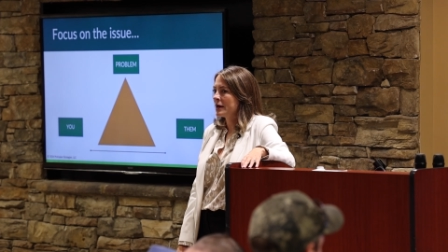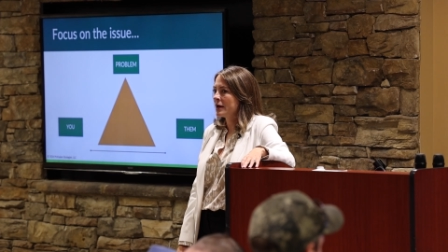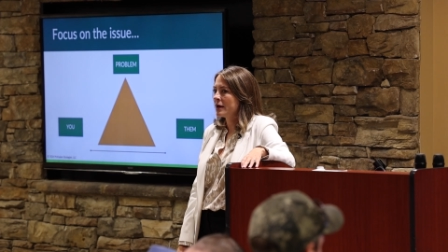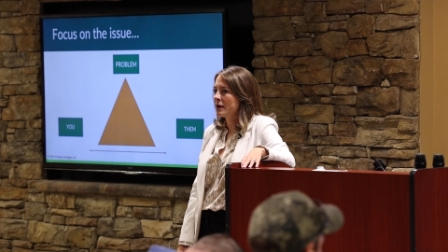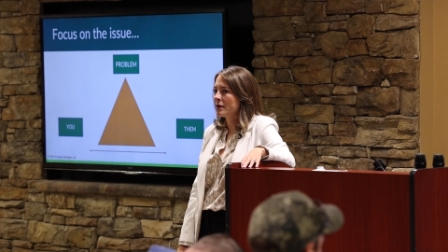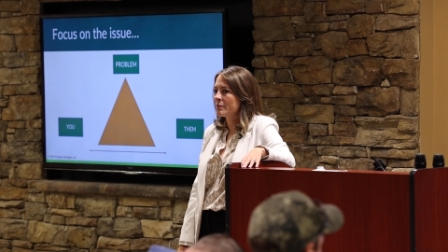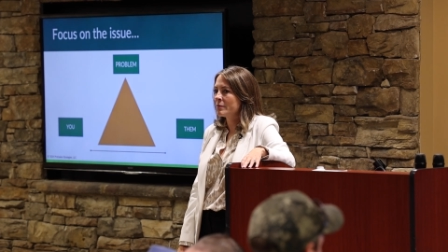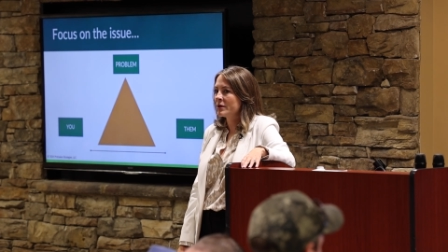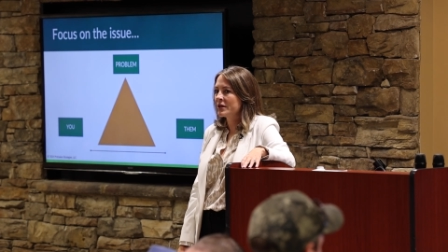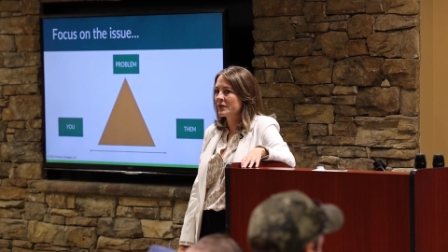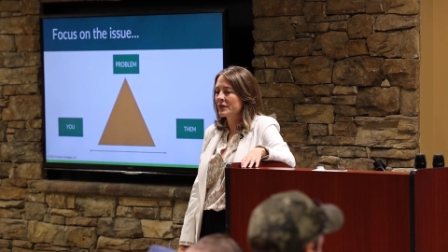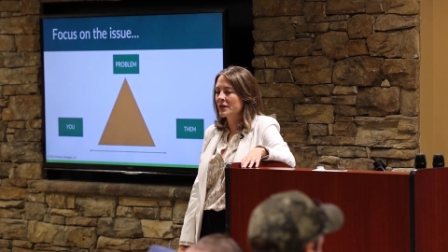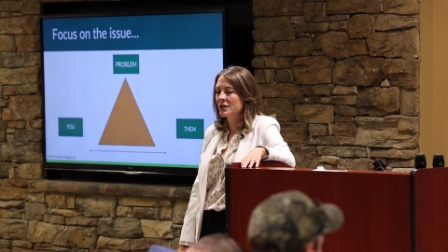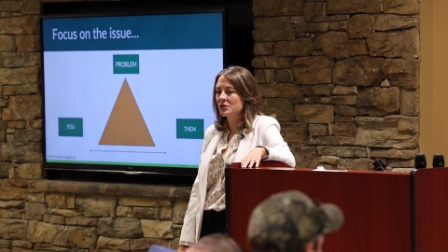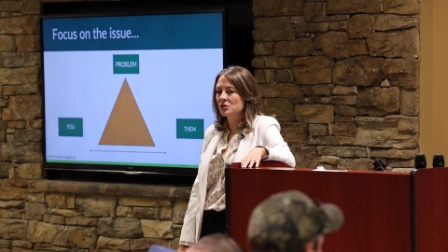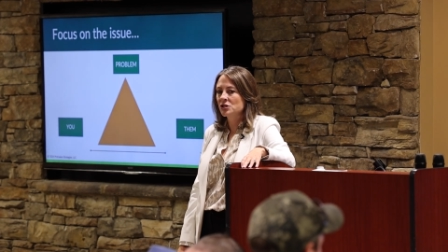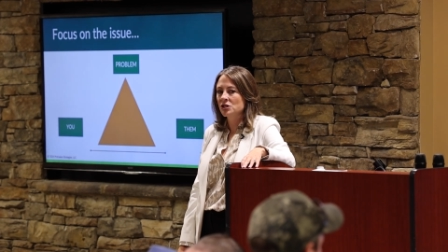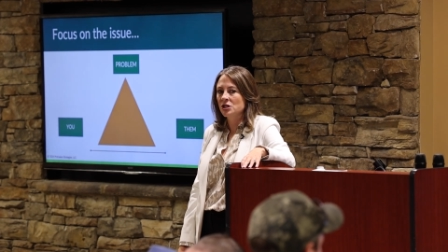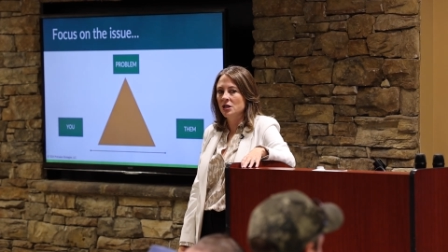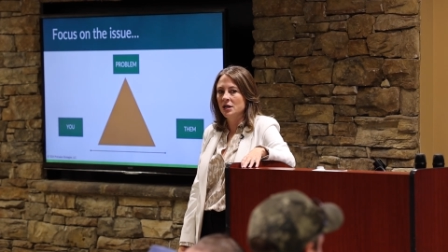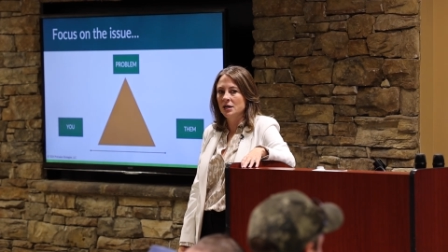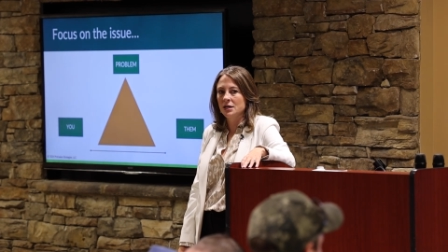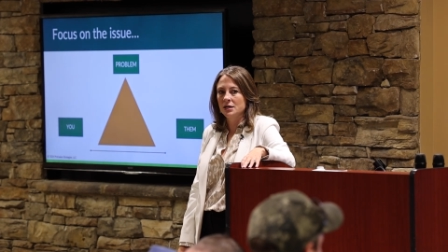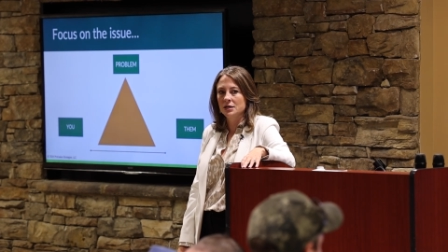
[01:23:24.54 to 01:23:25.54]
How might that
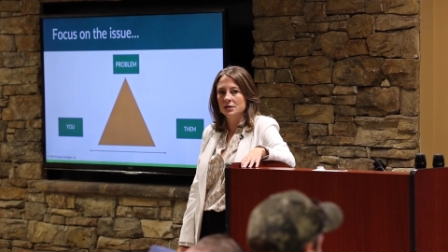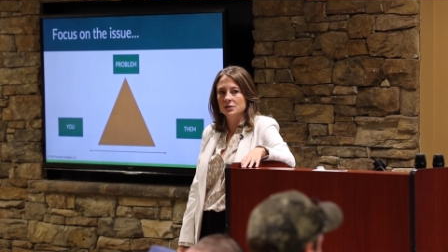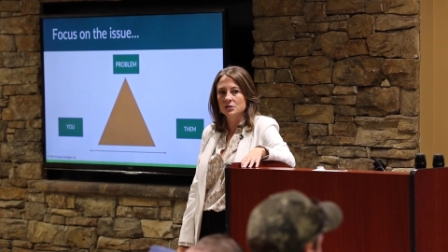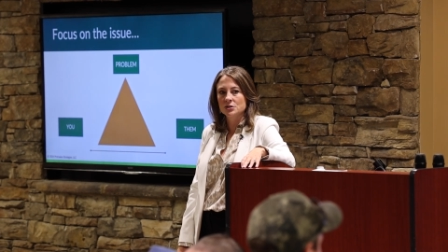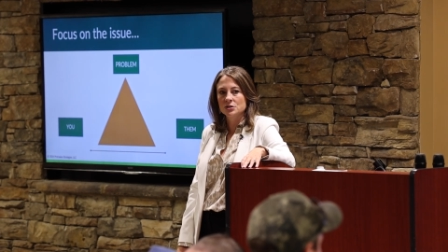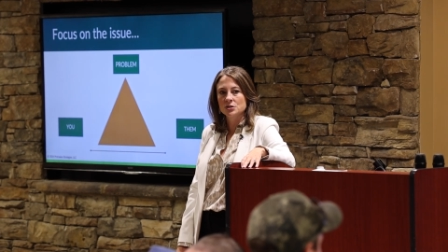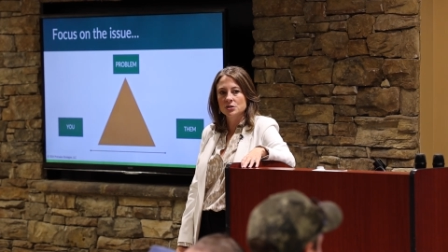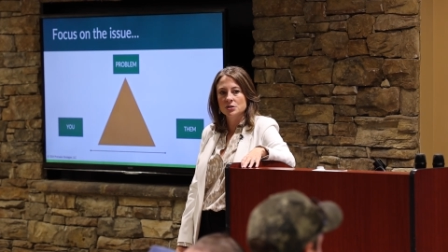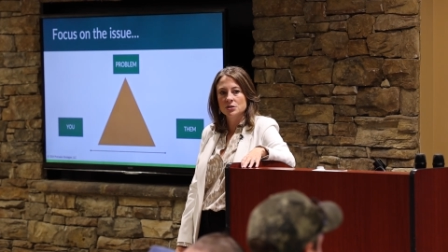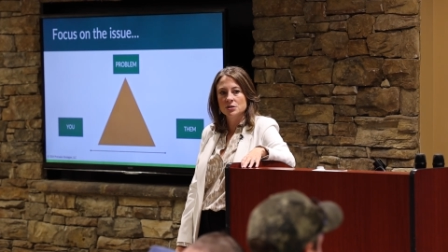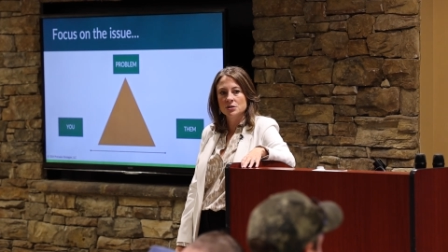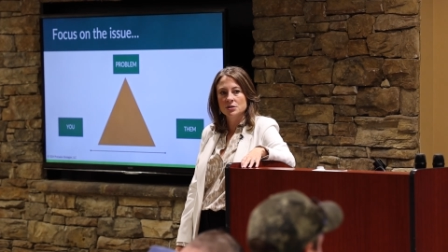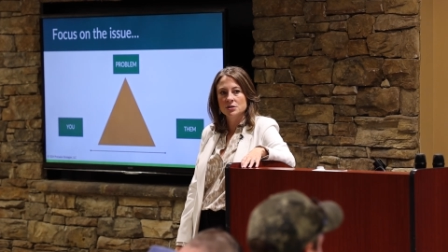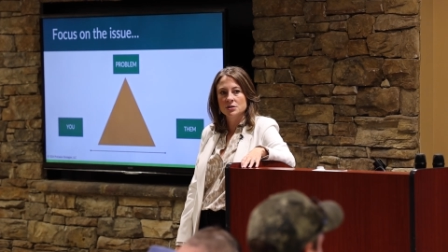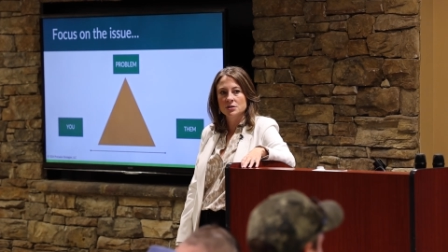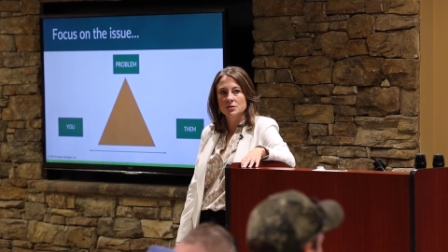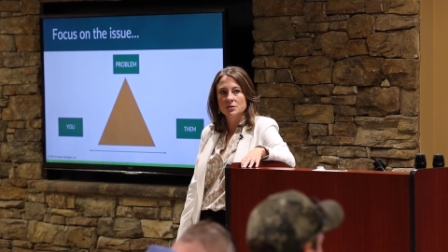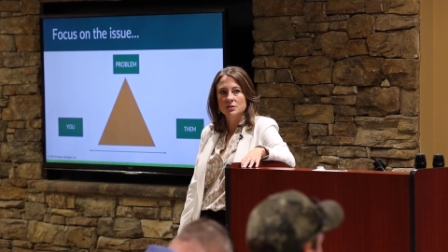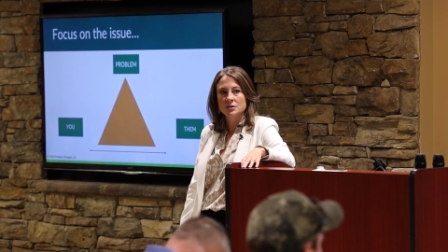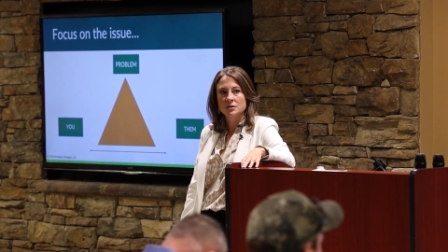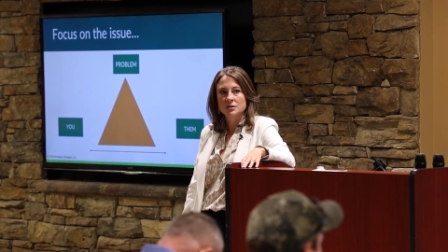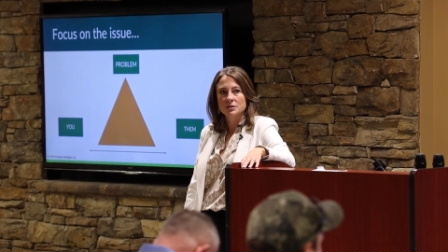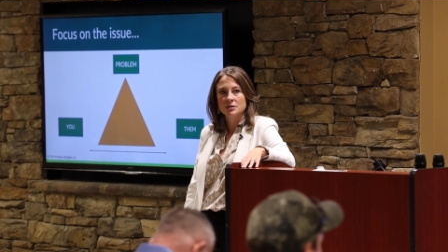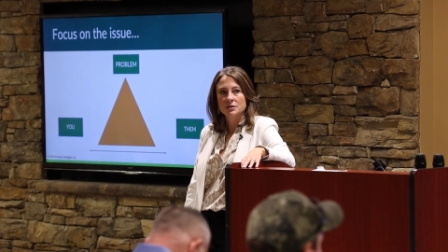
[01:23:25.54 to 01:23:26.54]
change?
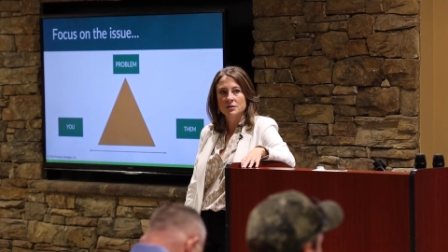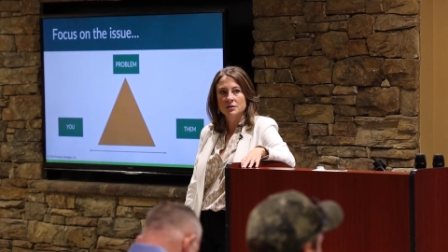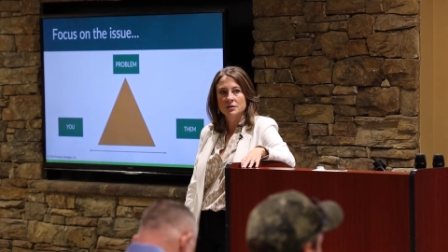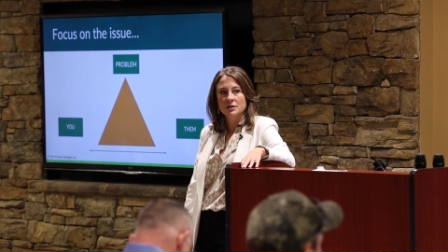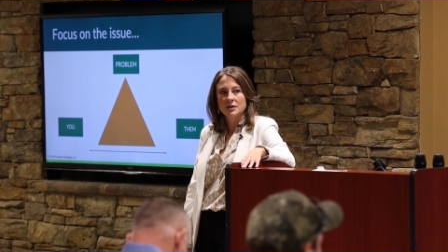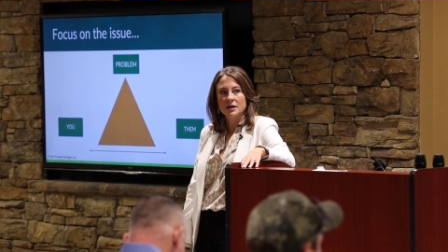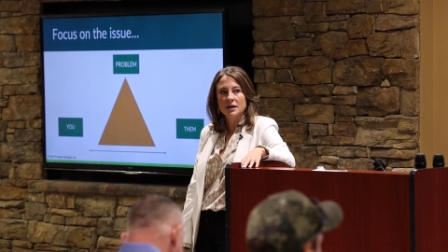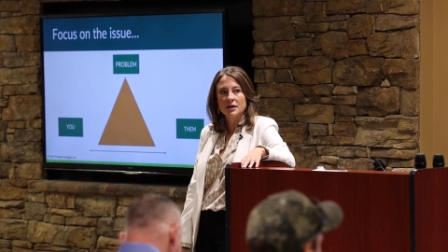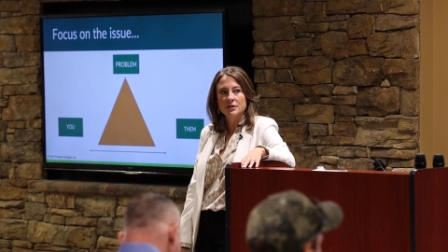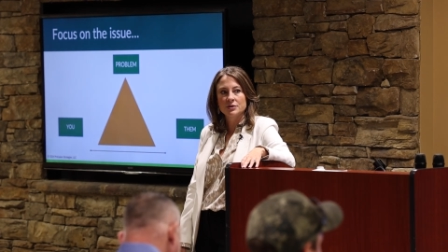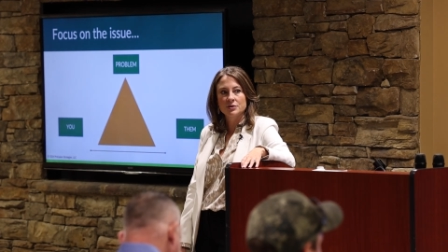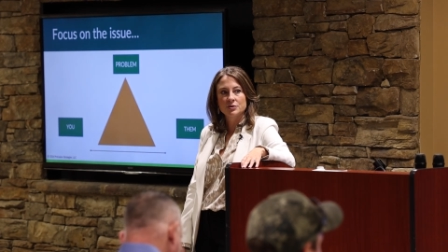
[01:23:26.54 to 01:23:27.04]
how